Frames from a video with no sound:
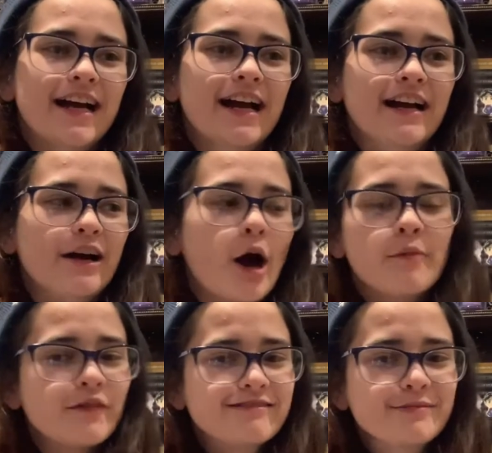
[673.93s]
I'm
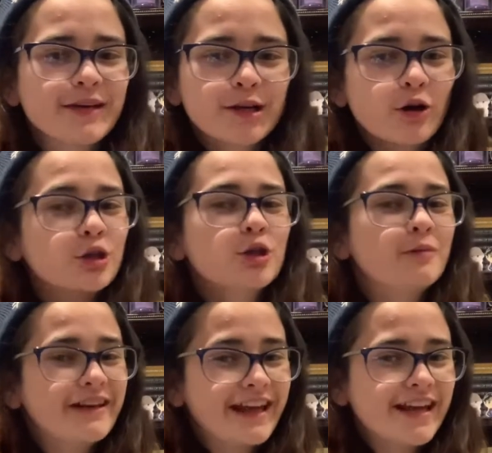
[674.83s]
very big on
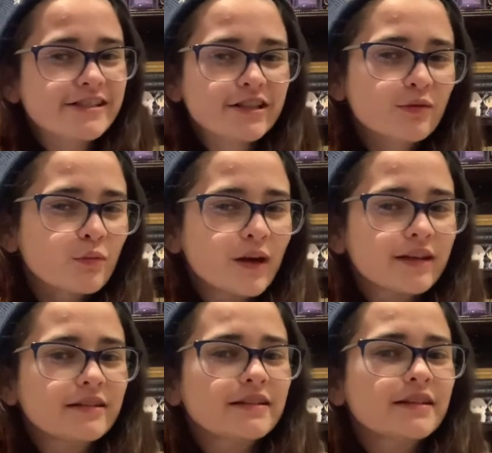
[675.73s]
communication
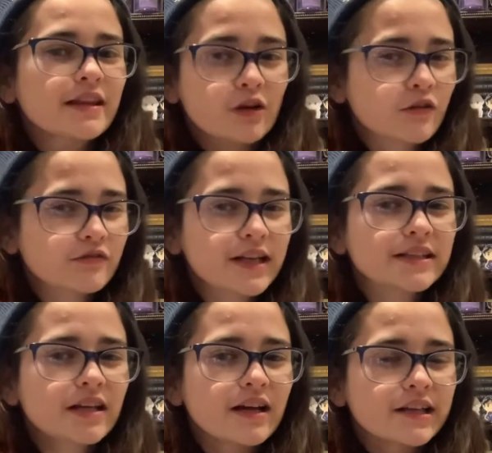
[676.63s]
when there's conflict.
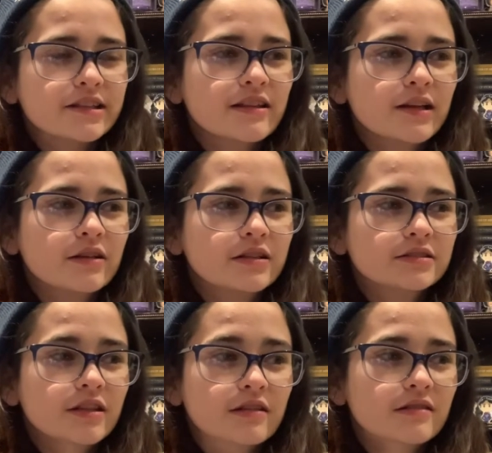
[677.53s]
It's just like,
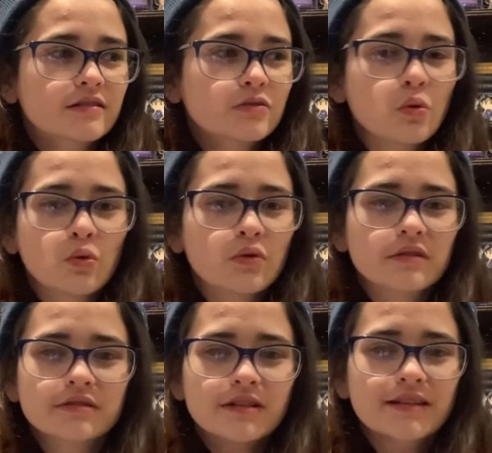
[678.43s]
just talk,
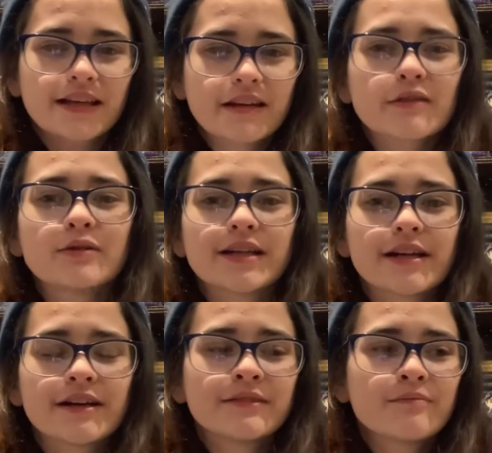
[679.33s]
just get it sorted.
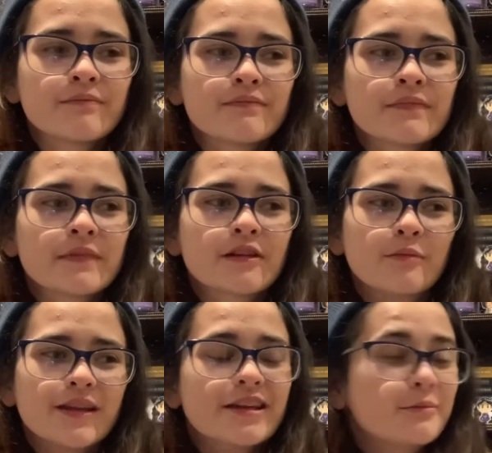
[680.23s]
So
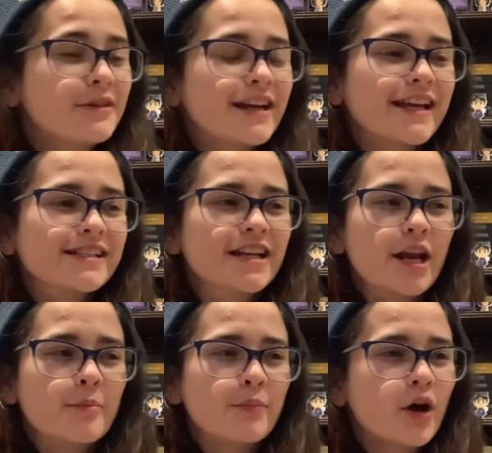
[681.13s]
miscommunication in
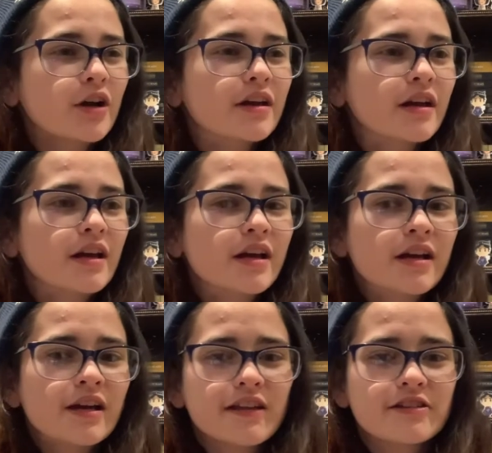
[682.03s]
a book
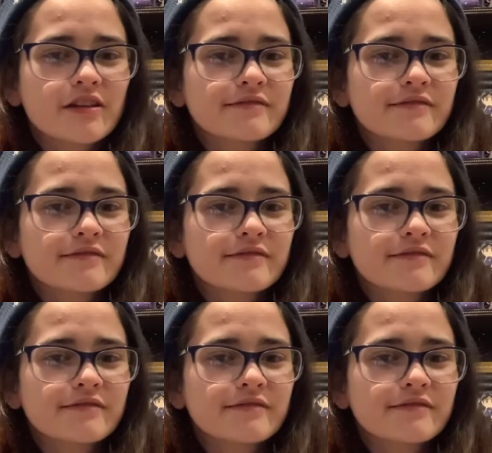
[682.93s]
is just,